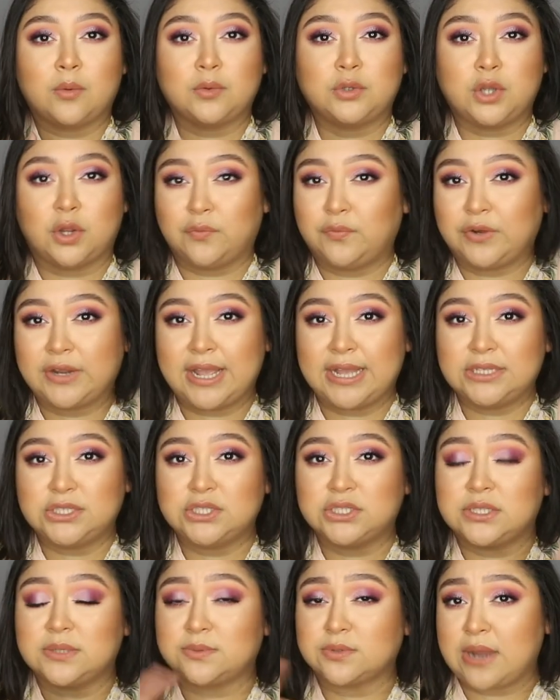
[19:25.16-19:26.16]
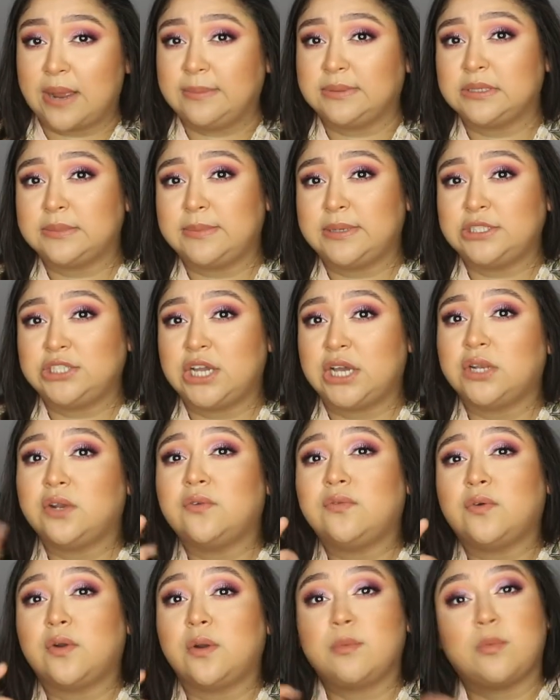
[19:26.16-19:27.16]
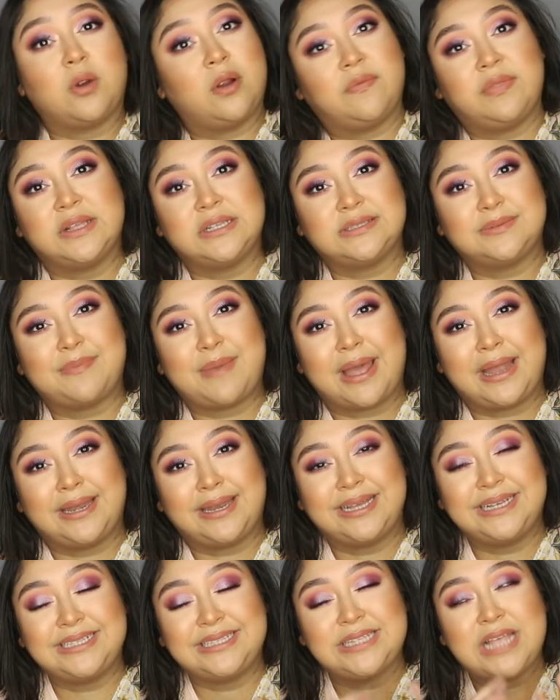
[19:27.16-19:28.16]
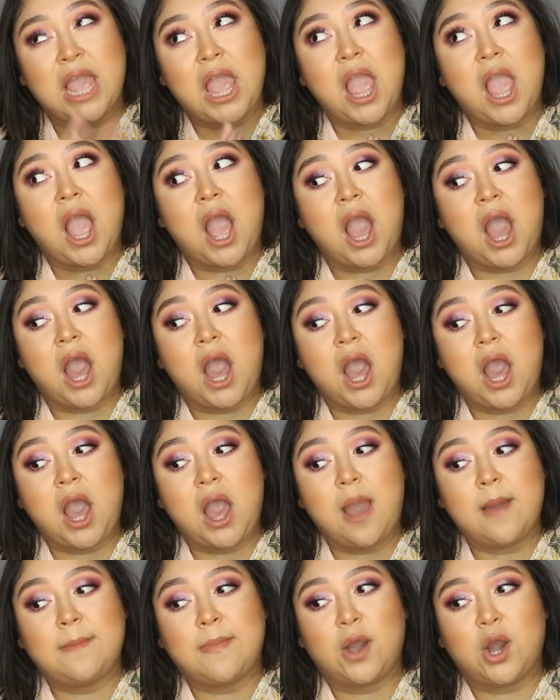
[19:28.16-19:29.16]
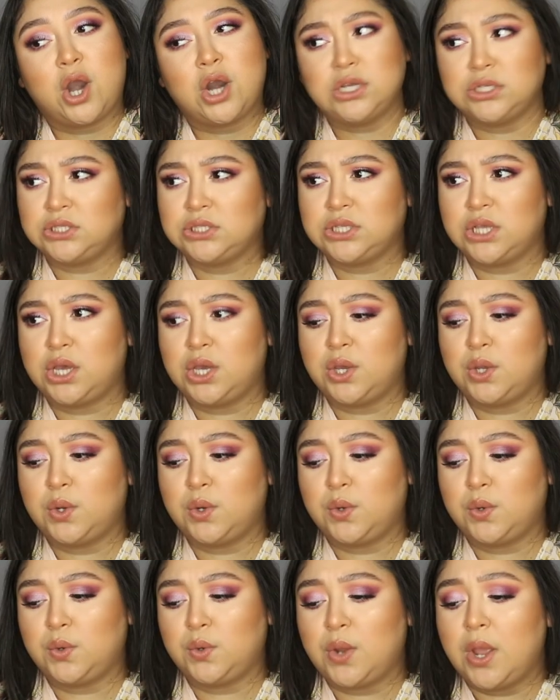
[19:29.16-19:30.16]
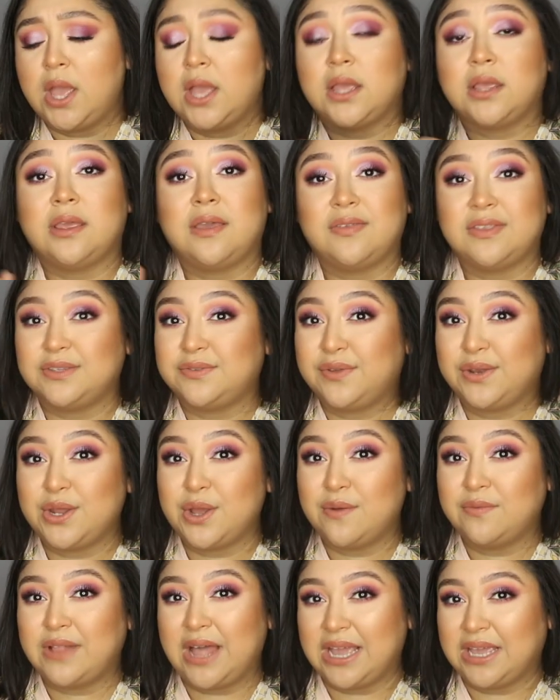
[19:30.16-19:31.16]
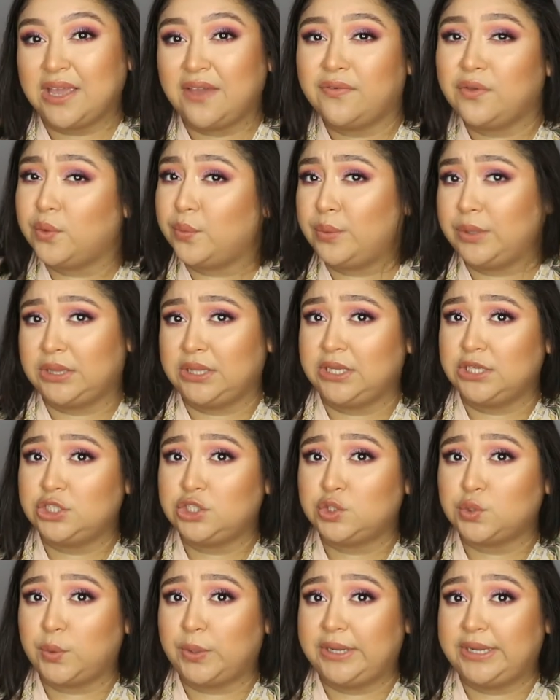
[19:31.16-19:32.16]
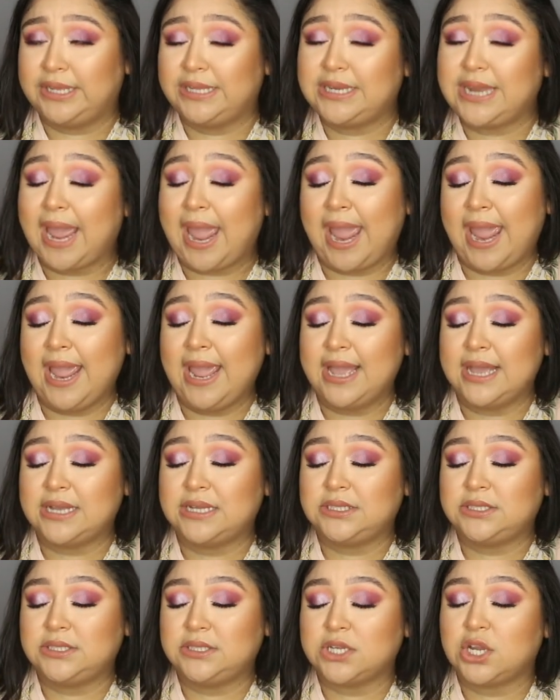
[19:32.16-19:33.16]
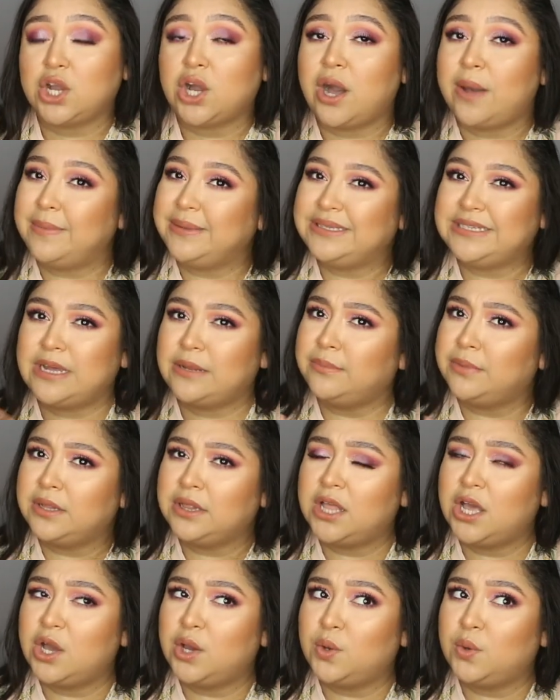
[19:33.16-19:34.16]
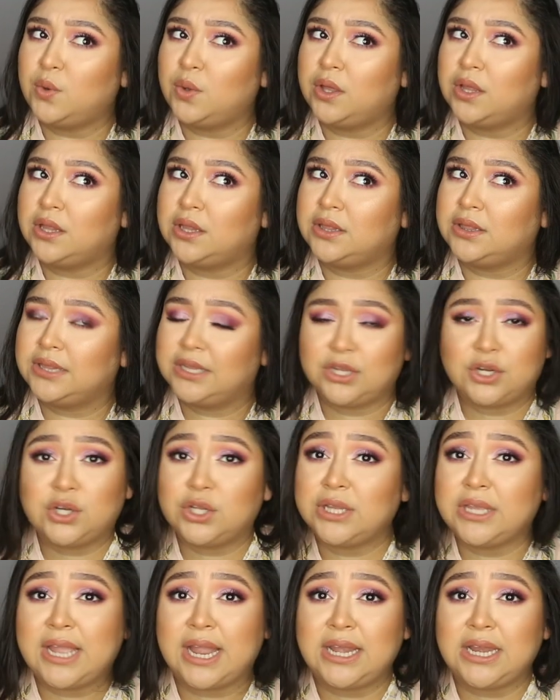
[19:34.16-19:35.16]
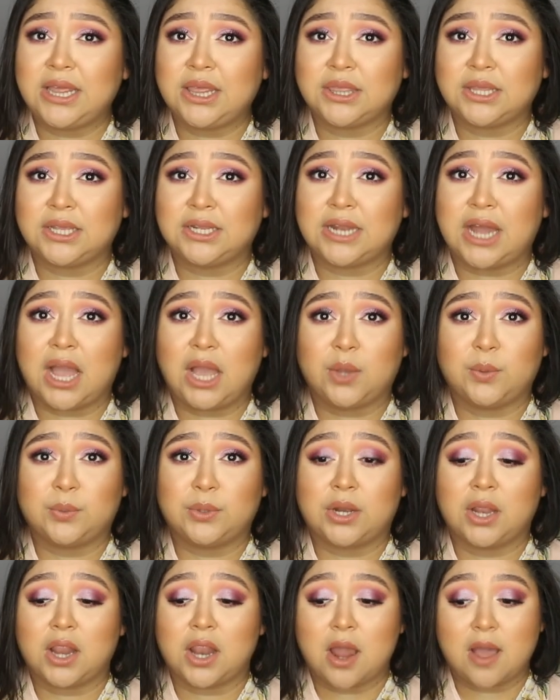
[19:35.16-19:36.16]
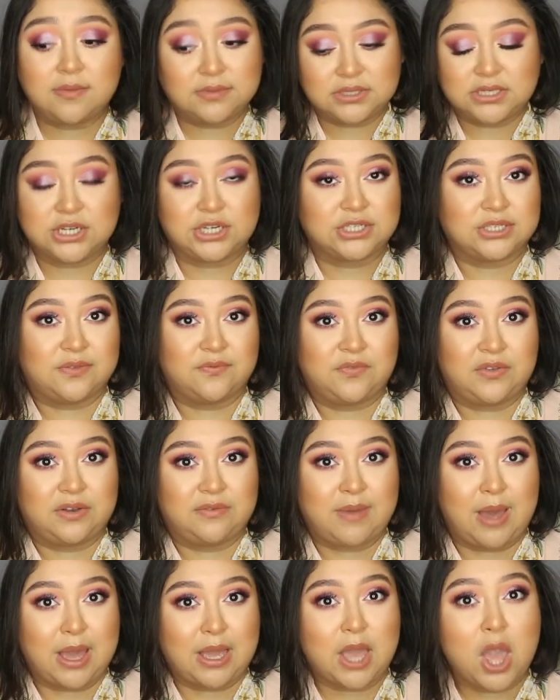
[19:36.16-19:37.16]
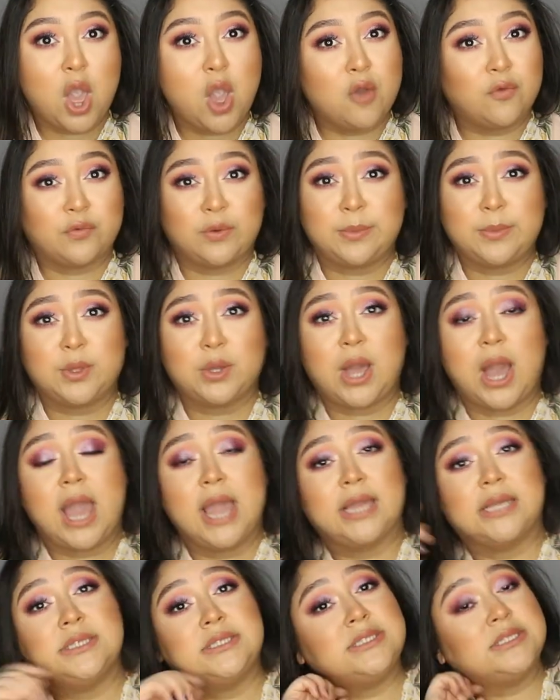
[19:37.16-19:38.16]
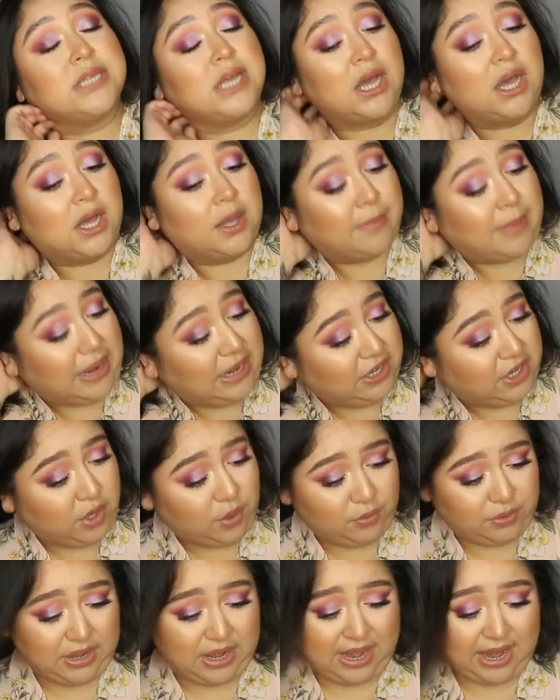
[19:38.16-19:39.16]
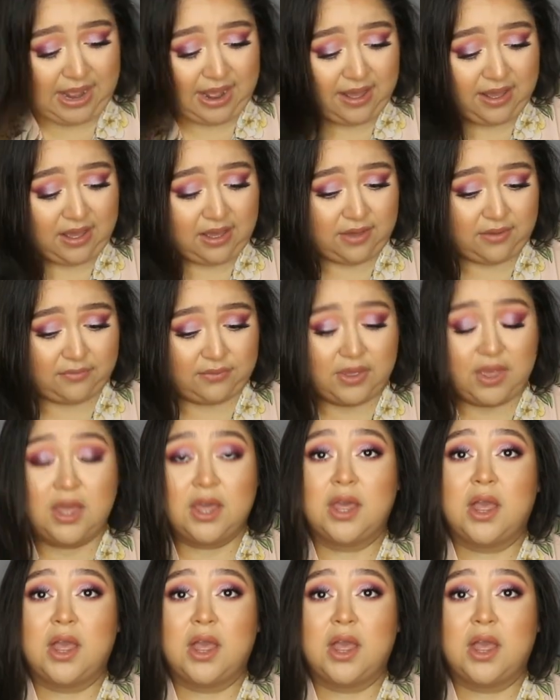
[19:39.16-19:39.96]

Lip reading: Don't forget to subscribe to my channel for more of this madness. Also, give this video a like if you really enjoyed it, and comment down below literally anything. I would love to hear some feedback from you guys. I know that I have